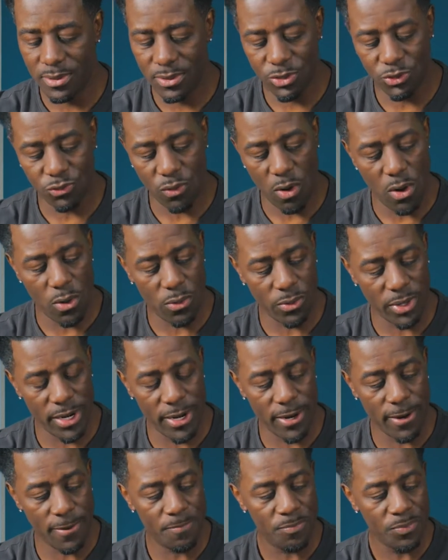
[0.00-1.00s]
drone
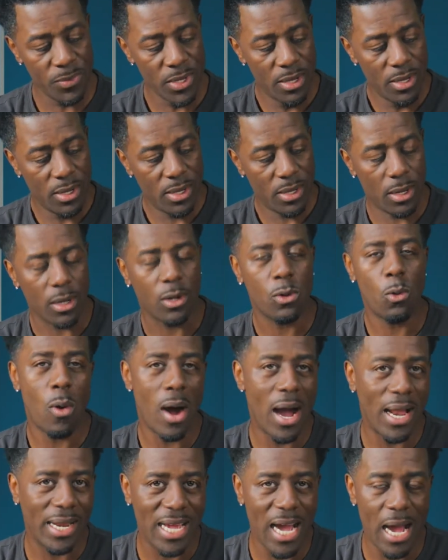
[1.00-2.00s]
here, or
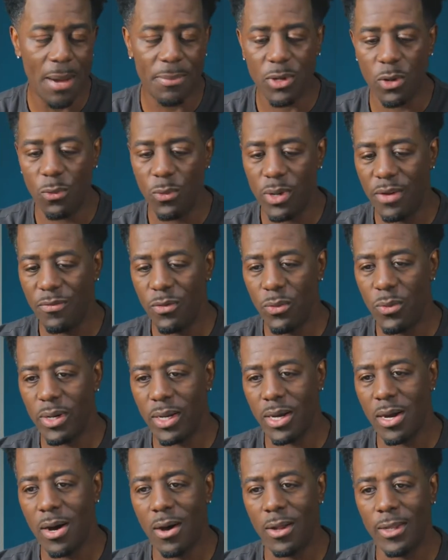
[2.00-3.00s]
quadcopter, whatever you
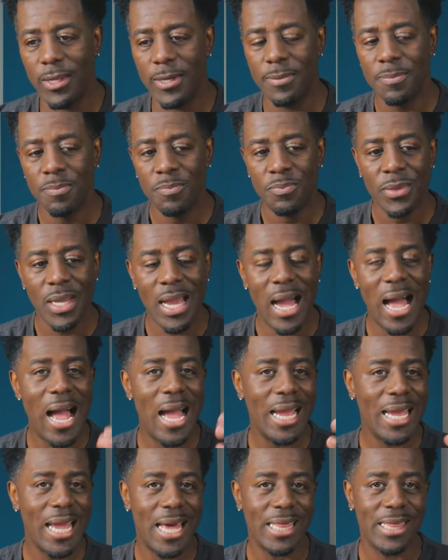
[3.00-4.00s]
want to call it.
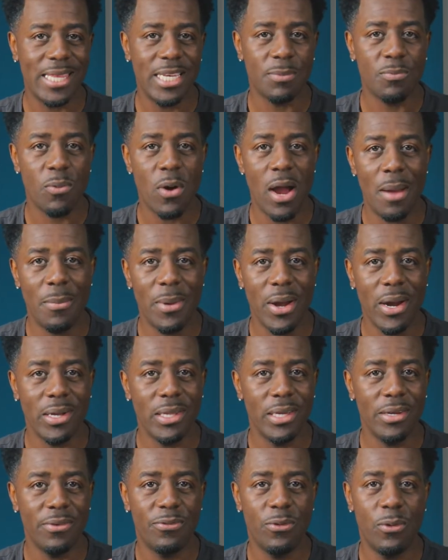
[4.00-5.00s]
I got this
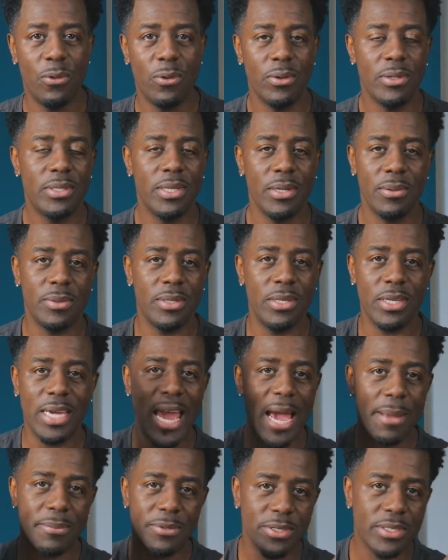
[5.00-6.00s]
primarily to
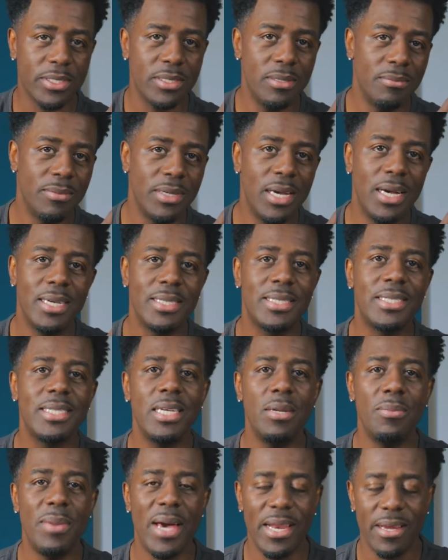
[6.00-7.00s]
capture some
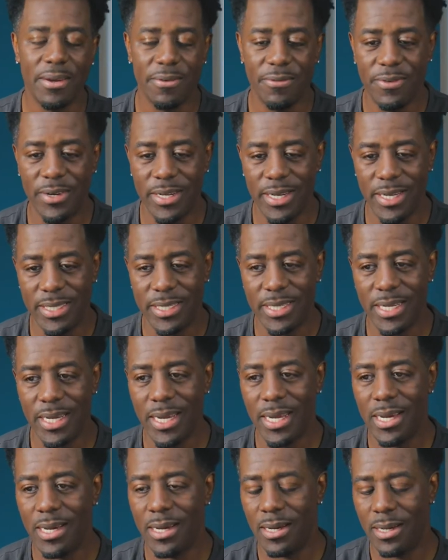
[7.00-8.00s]
cinematic footage
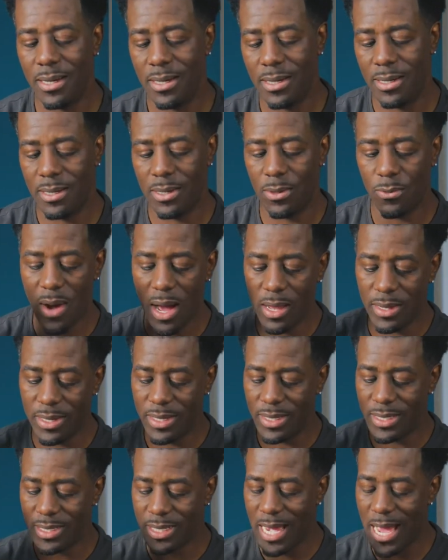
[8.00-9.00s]
while
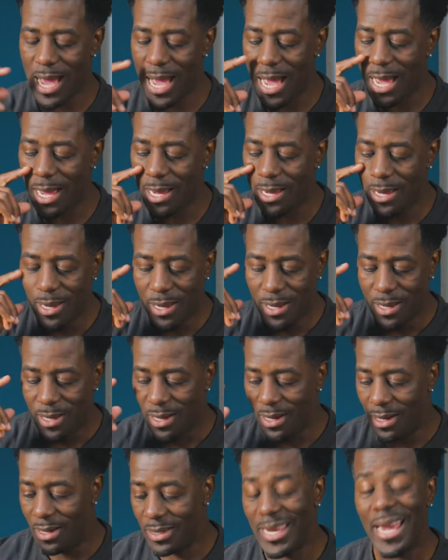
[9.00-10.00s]
in the sky.
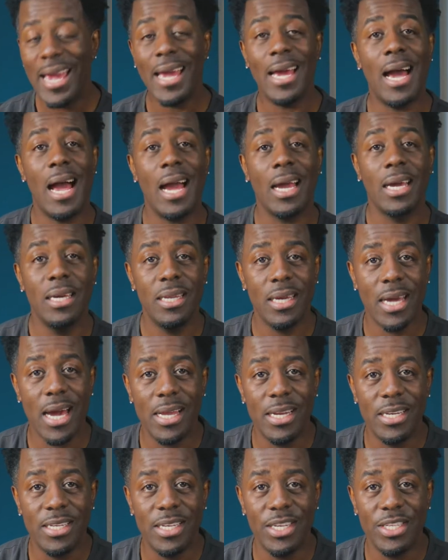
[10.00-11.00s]
Yeah, I could have
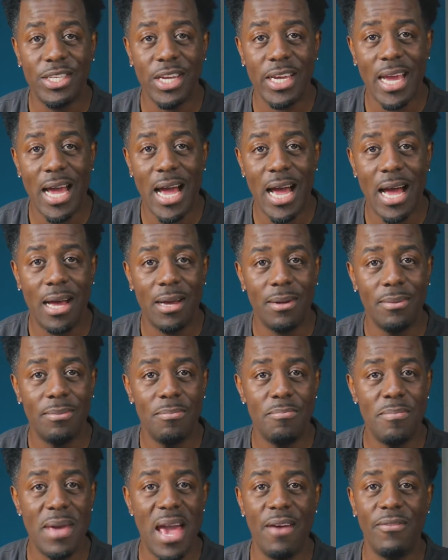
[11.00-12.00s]
got a DJI
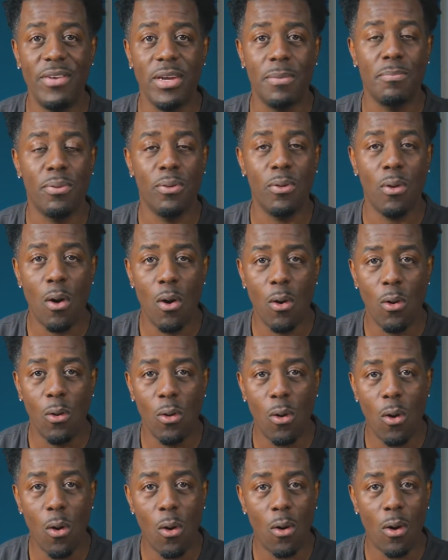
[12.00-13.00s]
Mavic
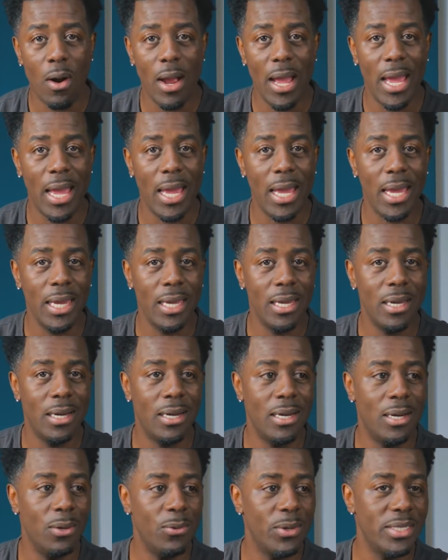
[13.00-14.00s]
Pro or a
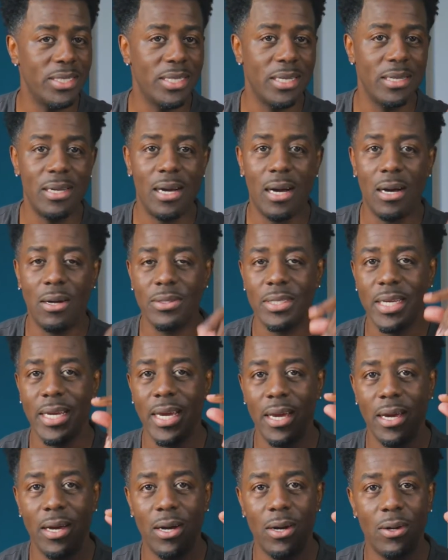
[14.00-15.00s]

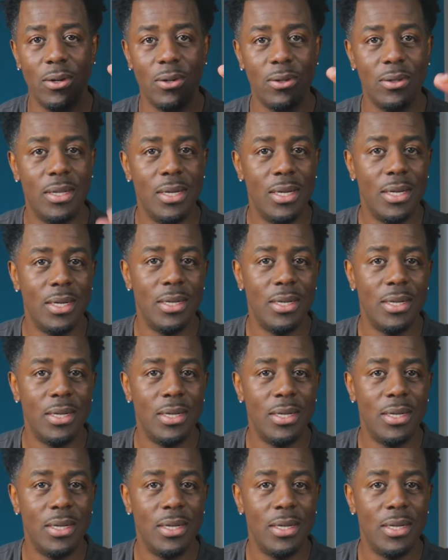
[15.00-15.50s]
Autel